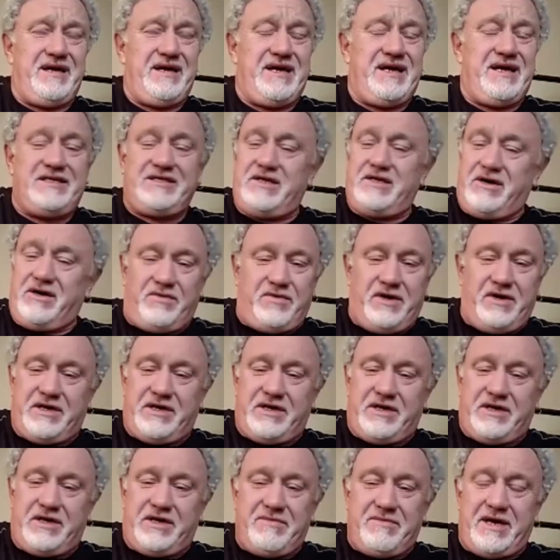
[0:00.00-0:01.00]
not a working
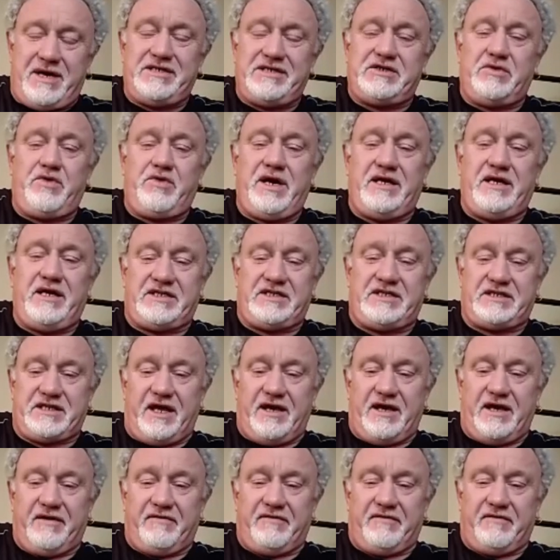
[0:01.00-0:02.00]
man, he's a wage
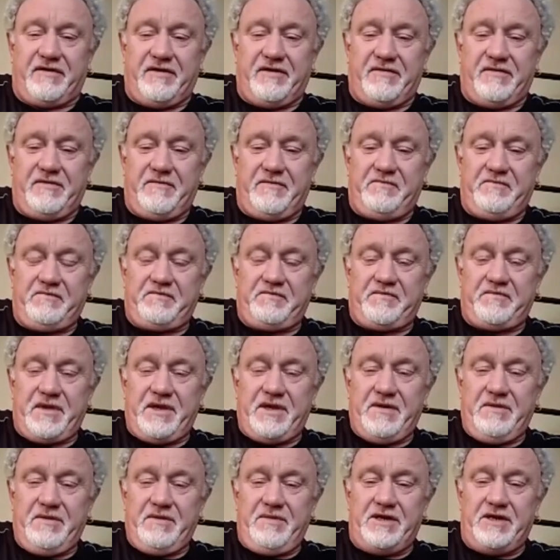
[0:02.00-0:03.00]
slave,
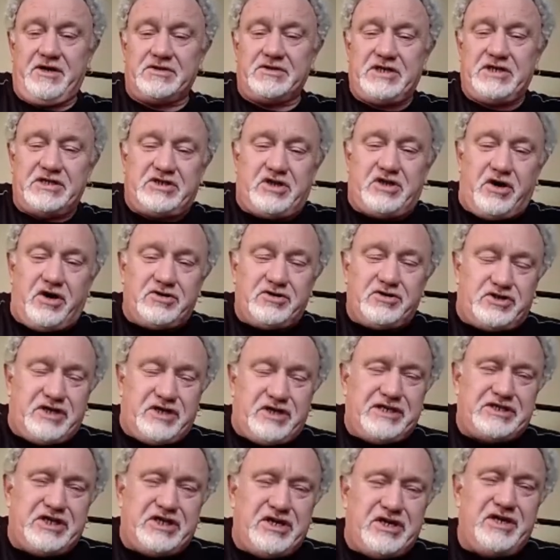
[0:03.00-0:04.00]
because
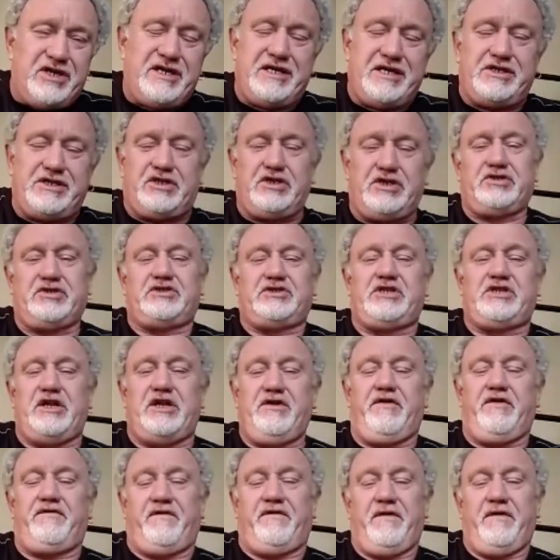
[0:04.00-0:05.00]
he's earning just
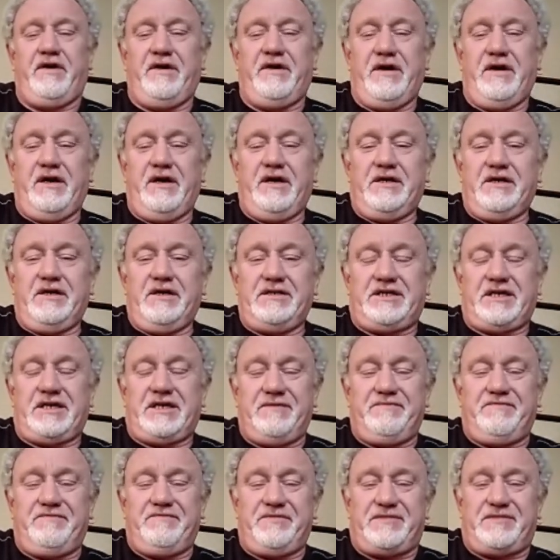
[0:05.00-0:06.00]
enough
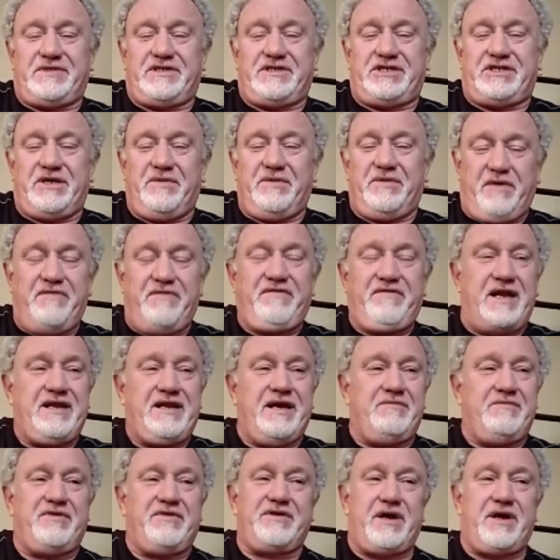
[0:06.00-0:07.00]
to prevent
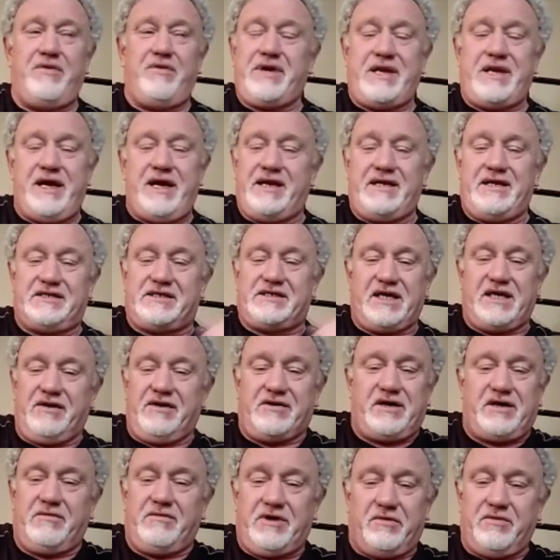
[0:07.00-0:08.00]
him throwing it in and saying,
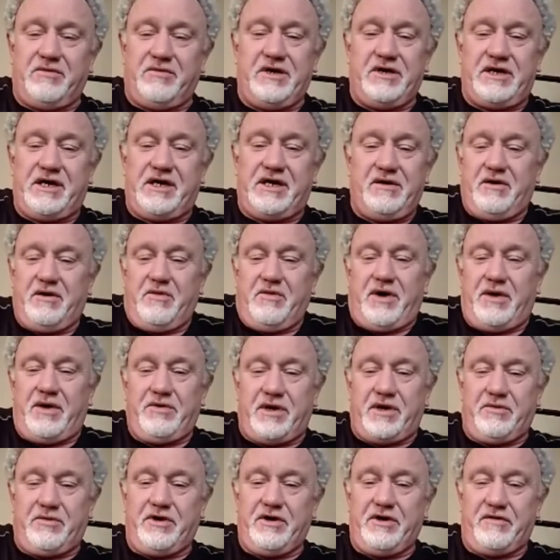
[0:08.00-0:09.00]
look, I'm not working anymore, why
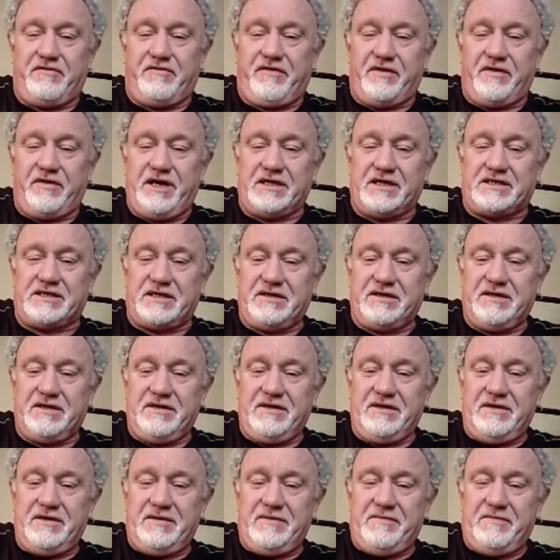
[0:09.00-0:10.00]
would I work for this?
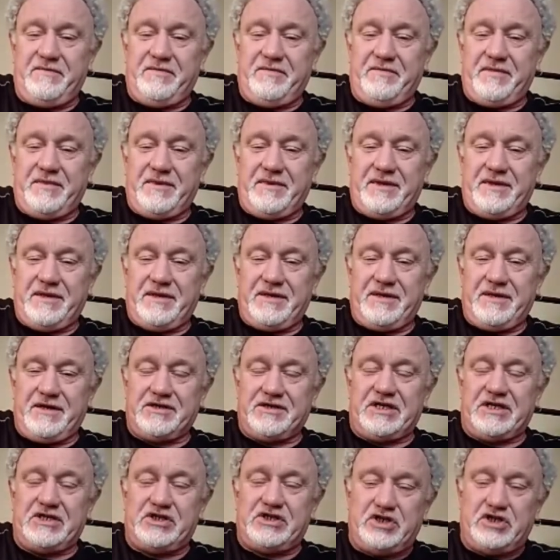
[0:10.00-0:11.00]
But
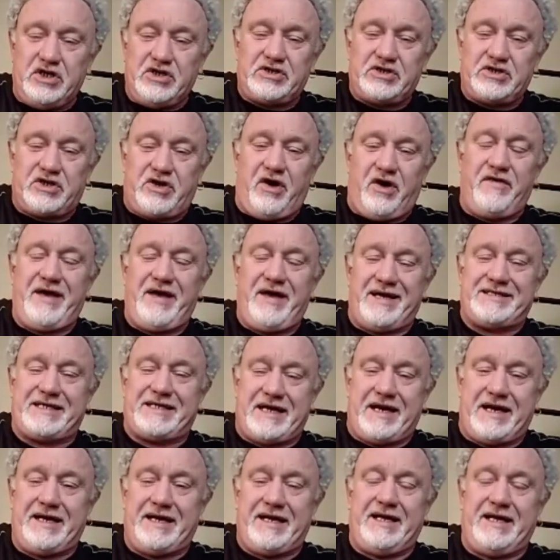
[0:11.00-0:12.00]
he's just got that
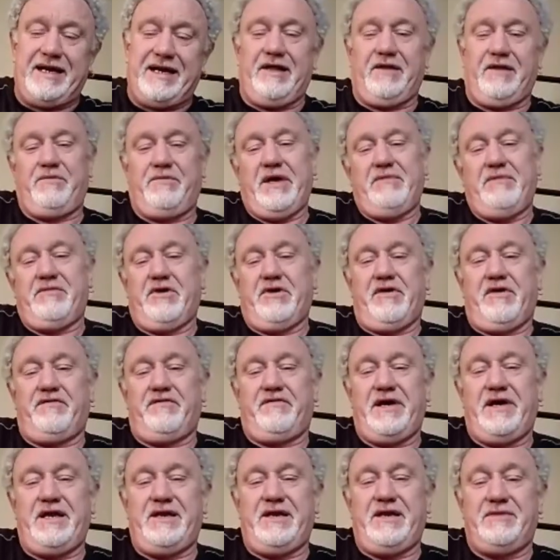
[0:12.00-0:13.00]
tiny little bit more
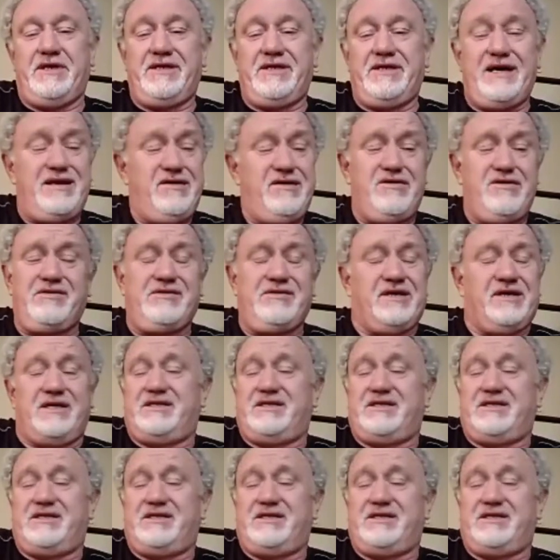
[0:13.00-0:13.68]
freedom, and they know